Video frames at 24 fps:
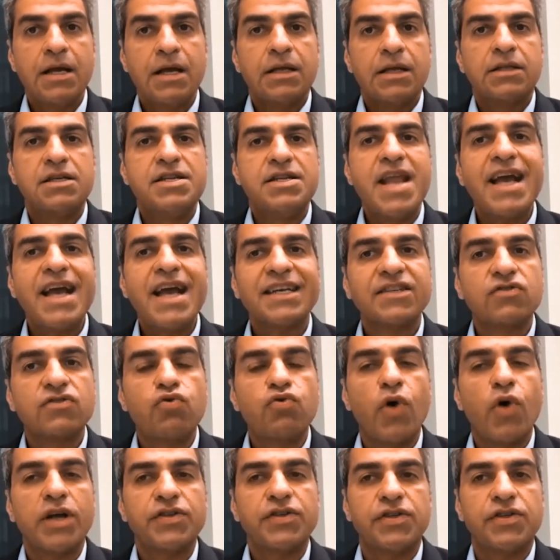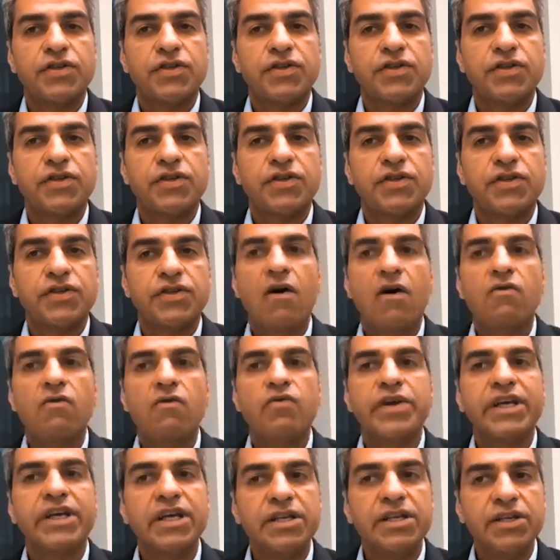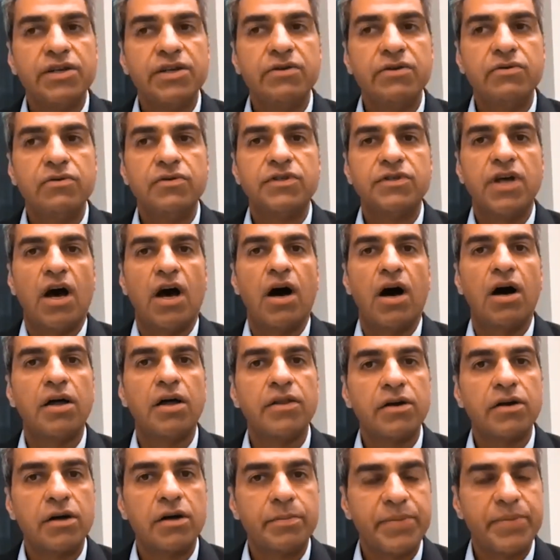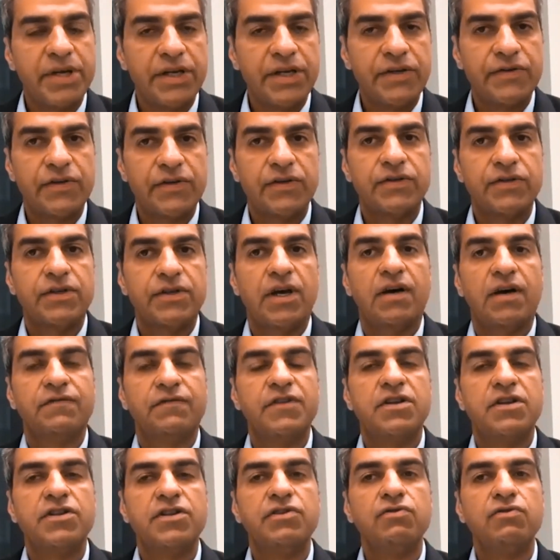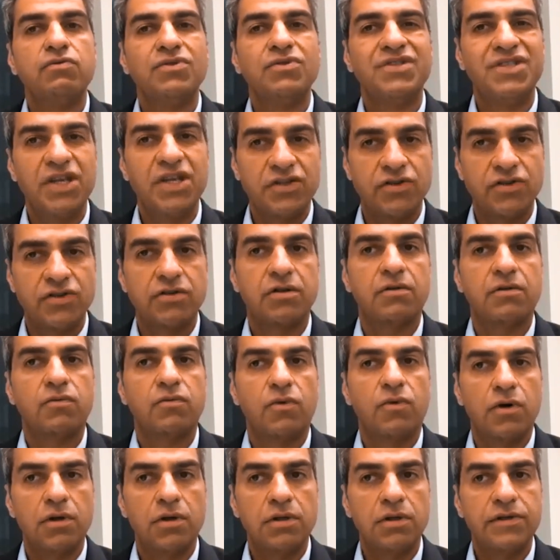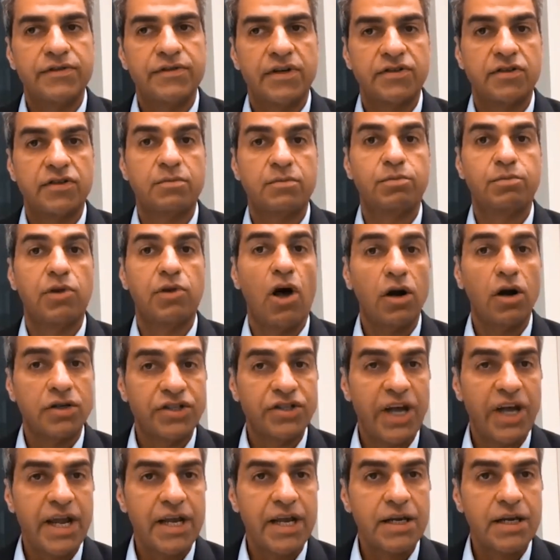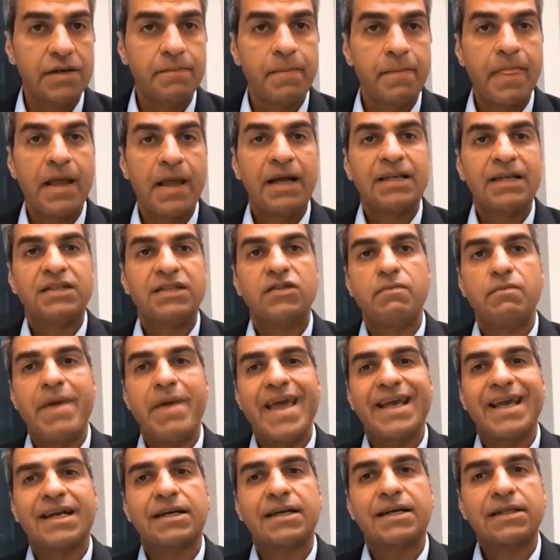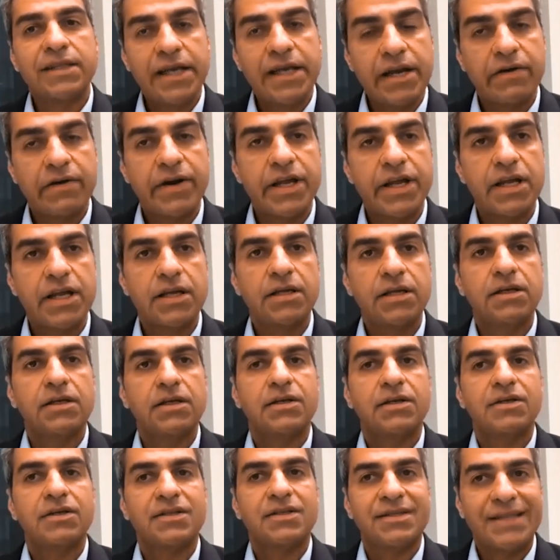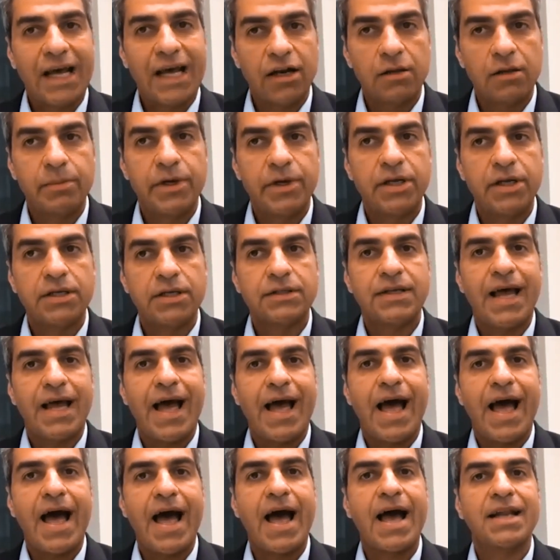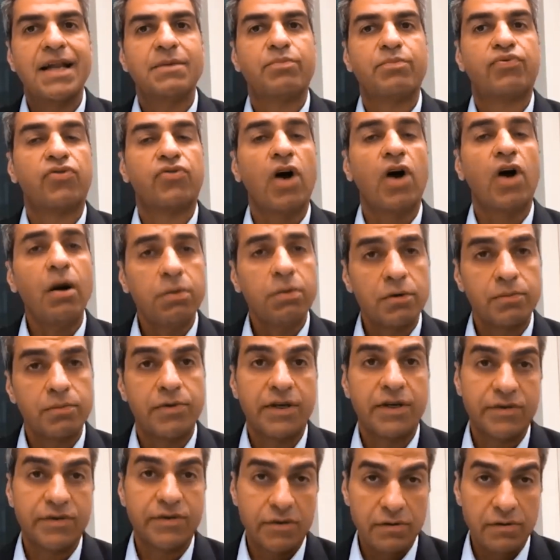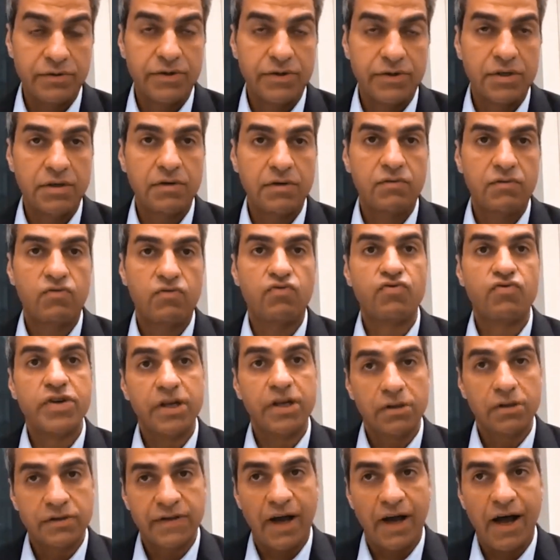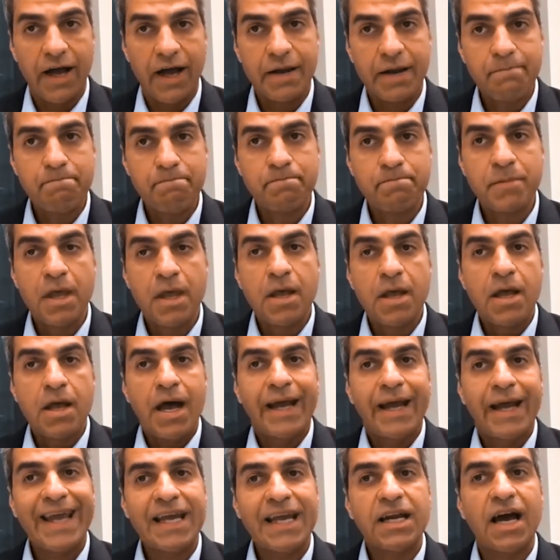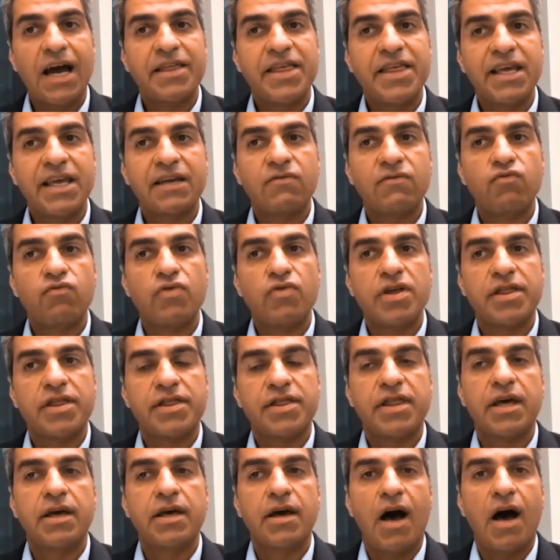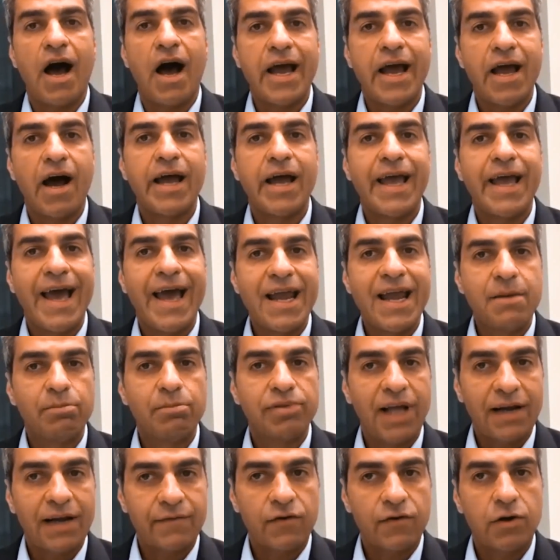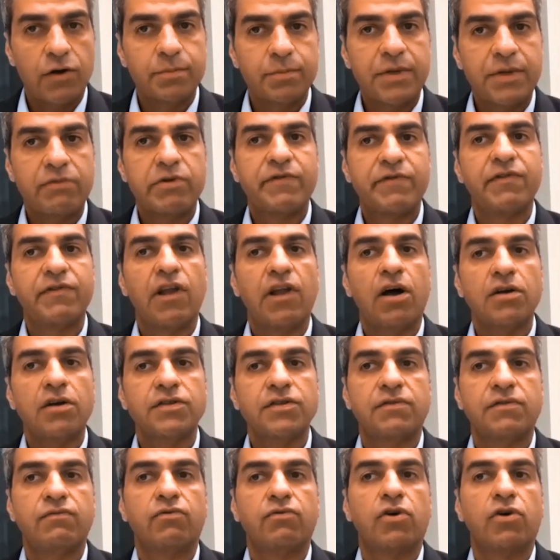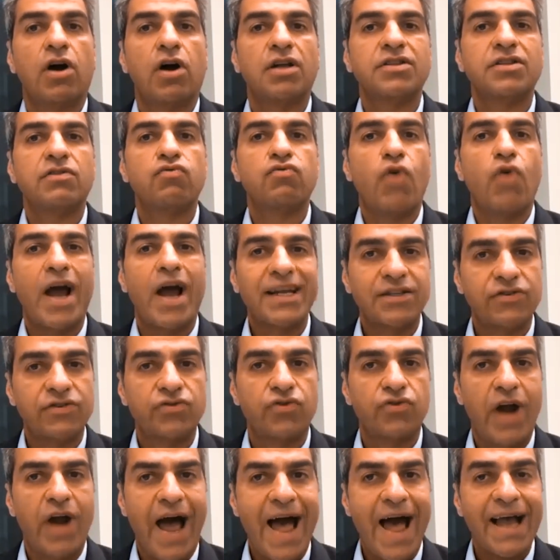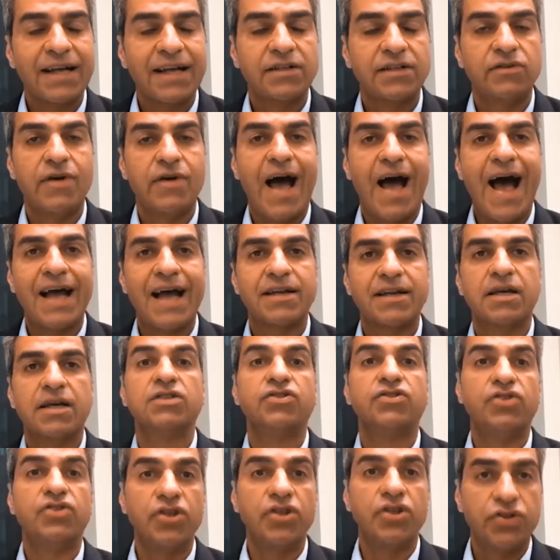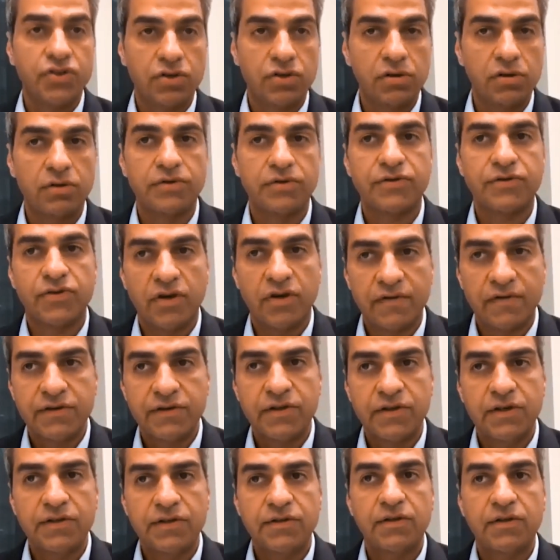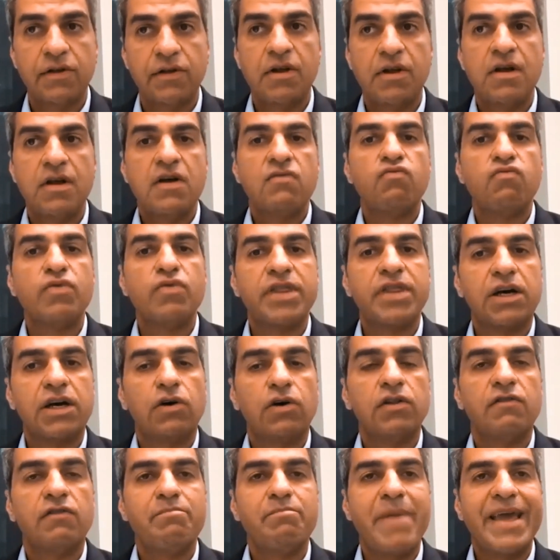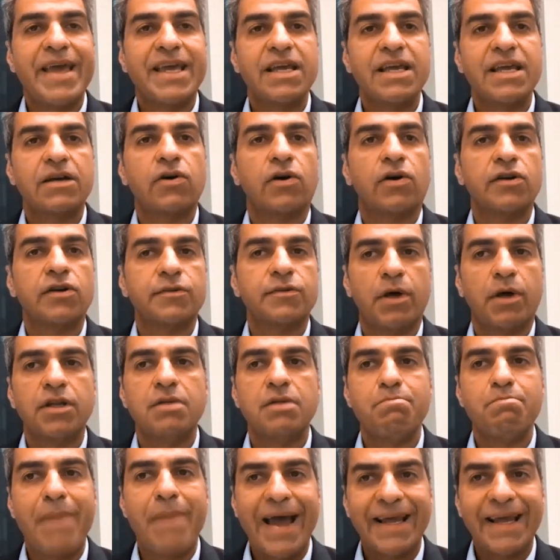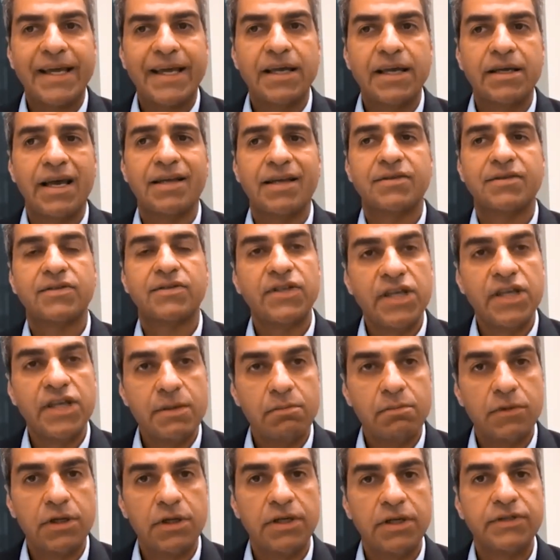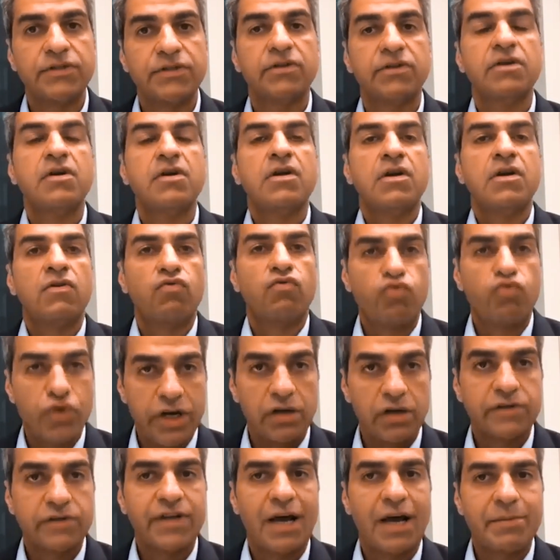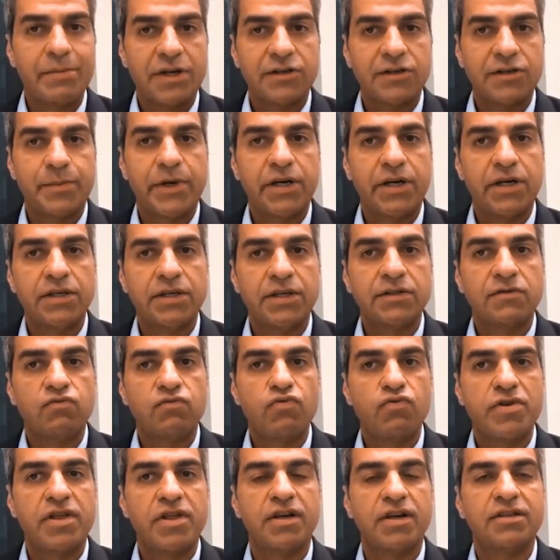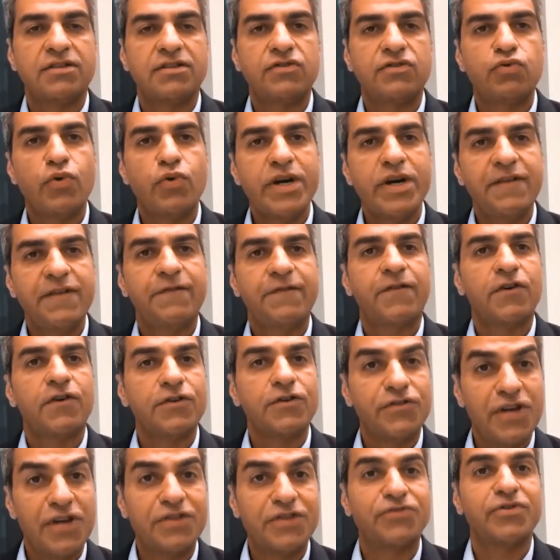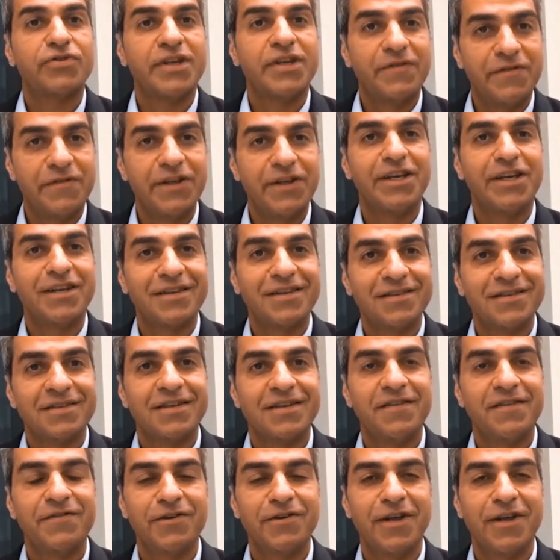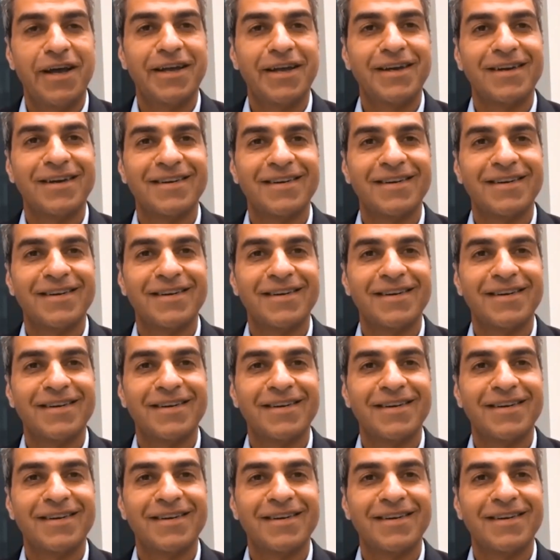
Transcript: The next question is how we can use other pieces of the new digital world, such as blockchain, to make clearing, settlement, and problem resolution real time. And again, I think with the IIN platform that we've launched, we're on the right track to add additional services with the goal of making correspondent banking a seamless real-time experience with a 21st century feeling, if you like.